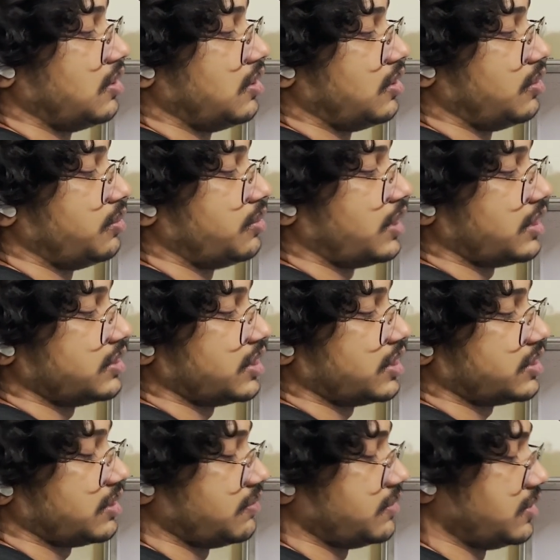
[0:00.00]
do
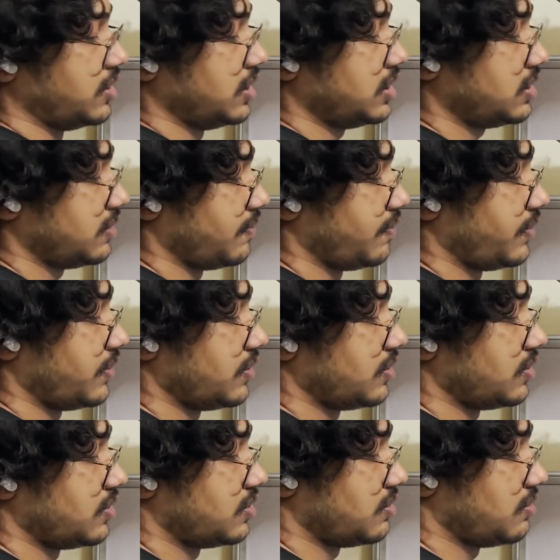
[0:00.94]
transaction with this.
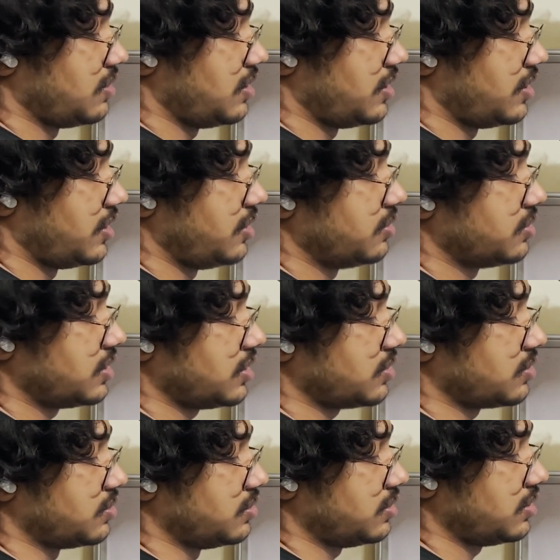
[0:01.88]
So we'll reduce our
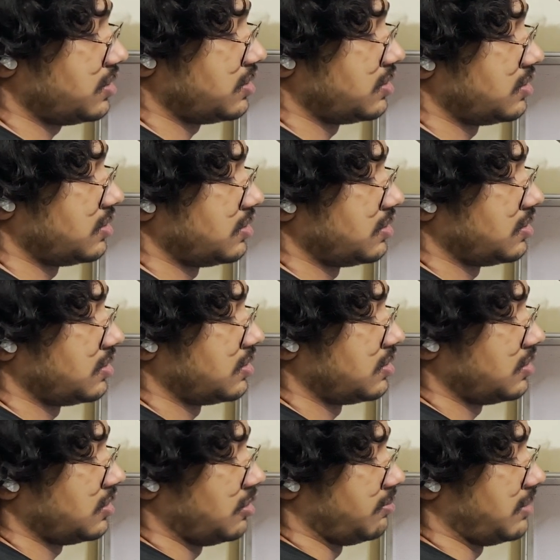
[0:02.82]
score
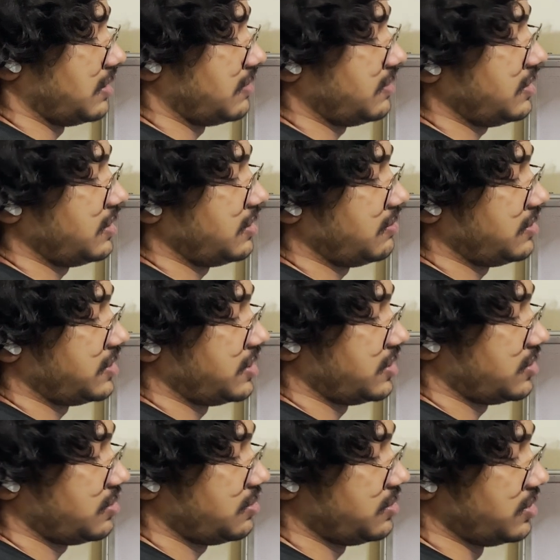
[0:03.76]
by 1. It will
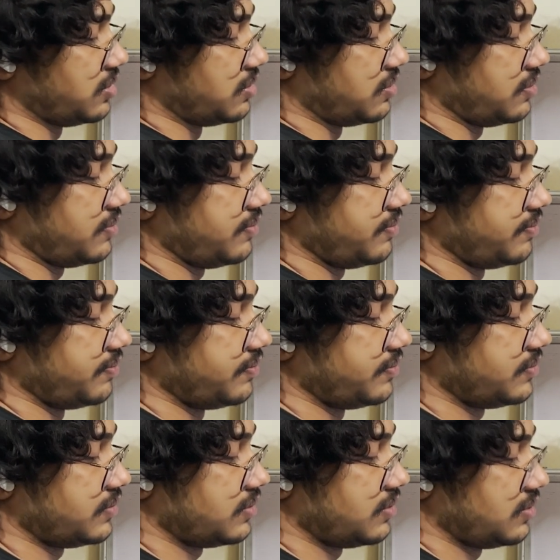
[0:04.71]
change to 0.
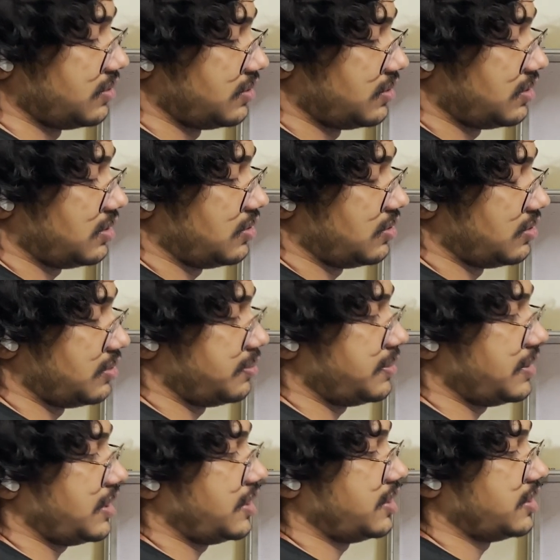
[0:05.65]
Hope you
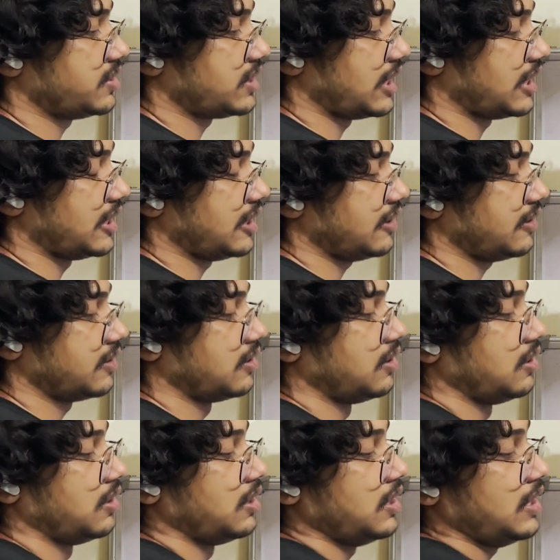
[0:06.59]
are understanding.
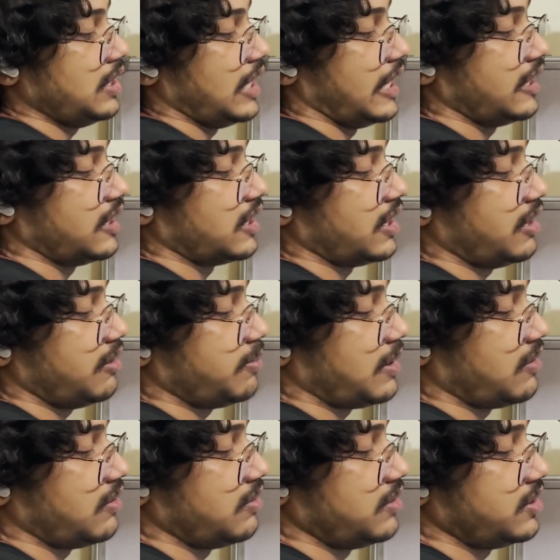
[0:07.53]
And current
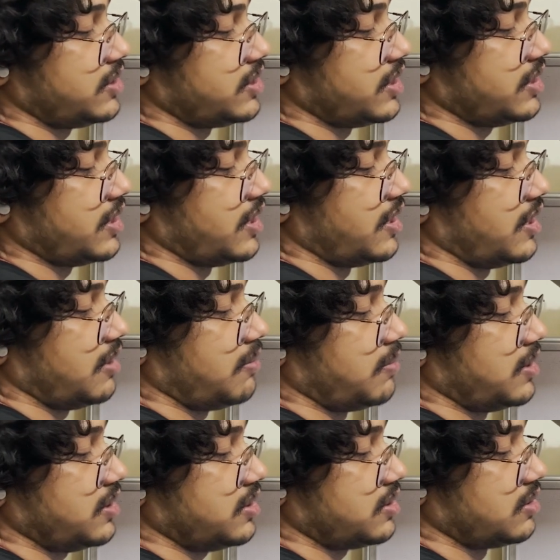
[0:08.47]
power will change 100
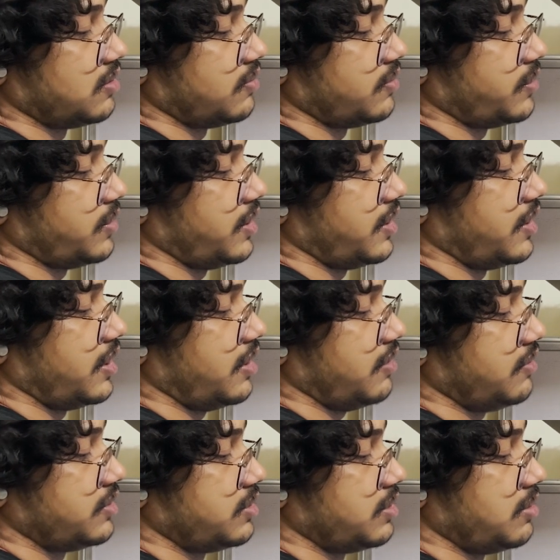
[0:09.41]
plus 400,
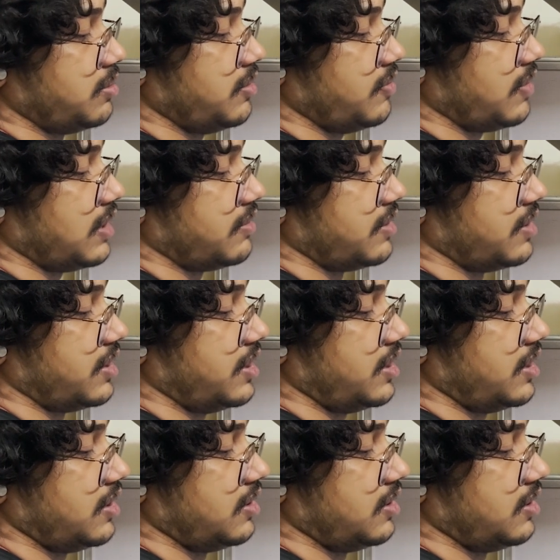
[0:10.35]
which will be 500.